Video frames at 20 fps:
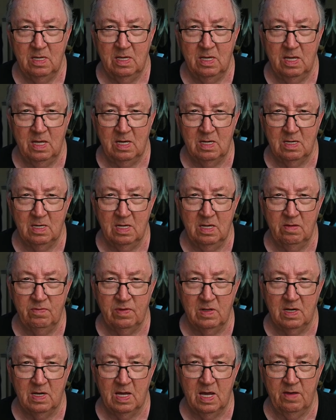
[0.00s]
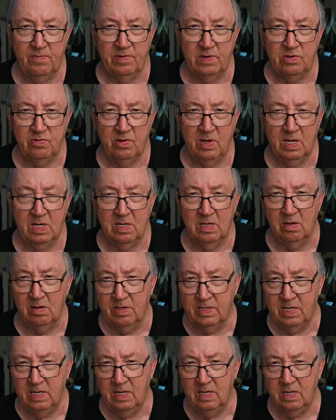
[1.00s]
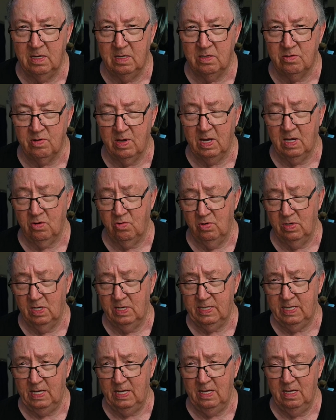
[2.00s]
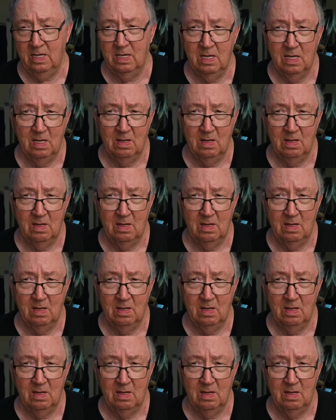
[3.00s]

and live the life of tranquility, tranquility,